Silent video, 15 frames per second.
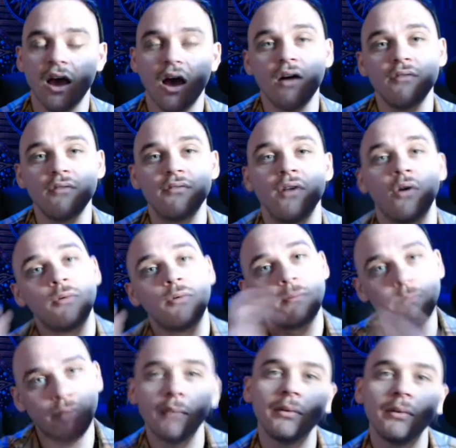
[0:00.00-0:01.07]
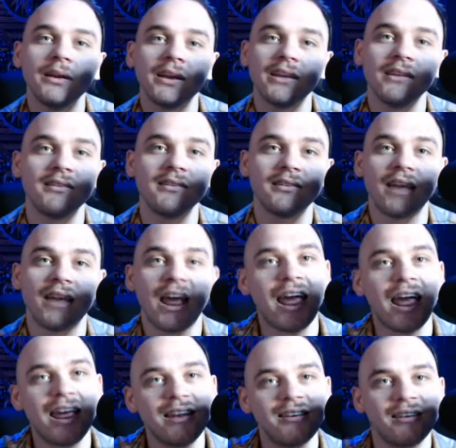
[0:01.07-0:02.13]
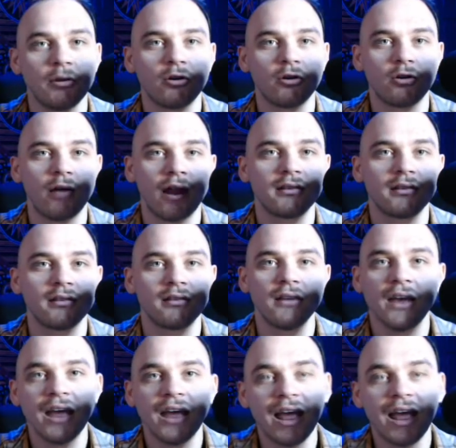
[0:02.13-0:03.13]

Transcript: of Republicans and Democrats.